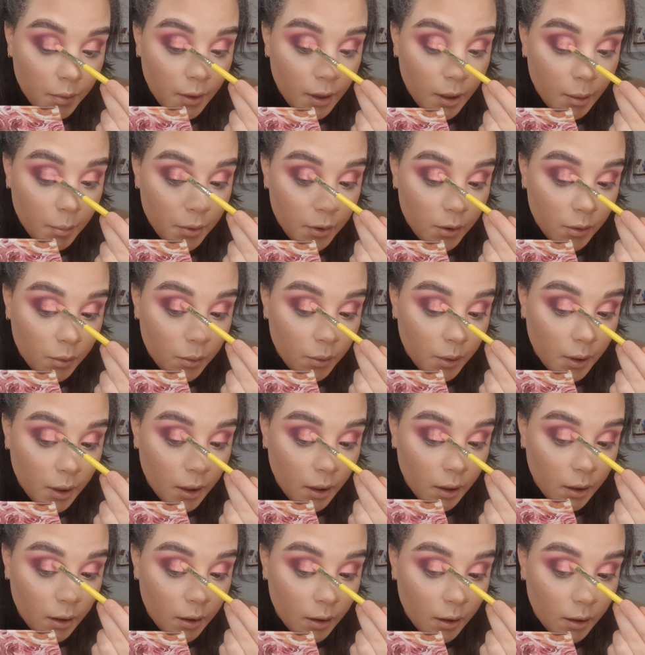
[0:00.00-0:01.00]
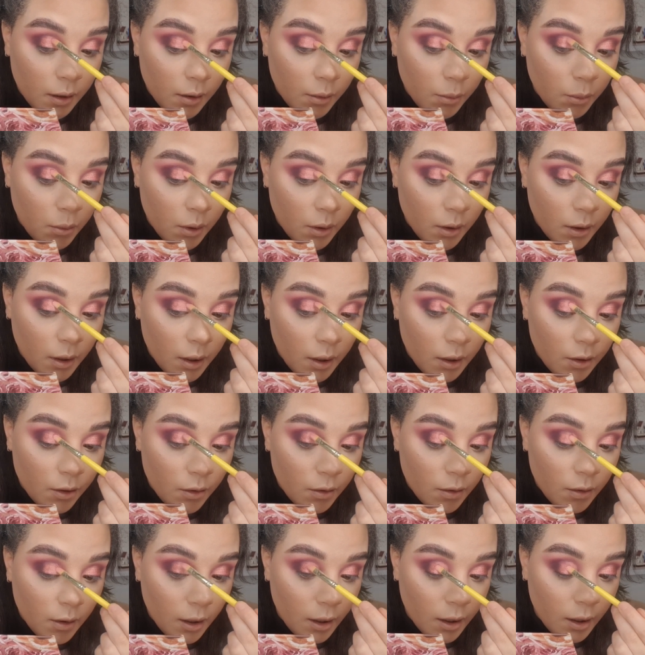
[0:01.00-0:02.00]
that between the one that I
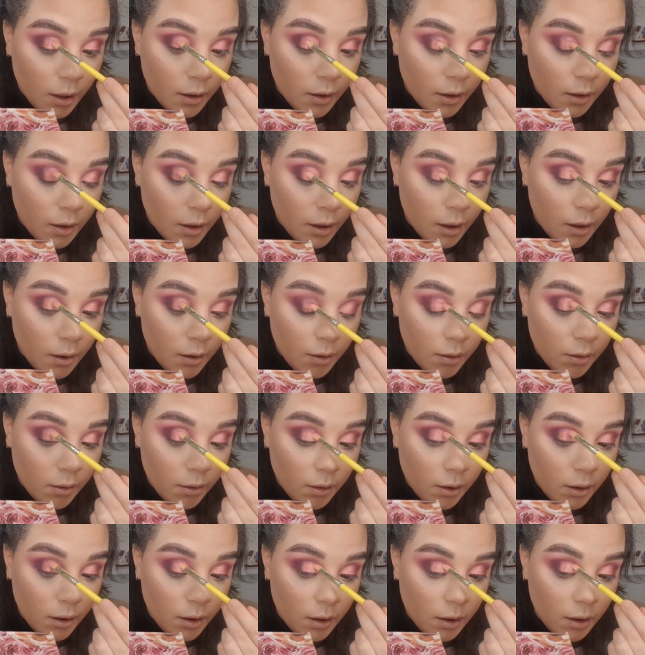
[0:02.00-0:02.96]
just laid down.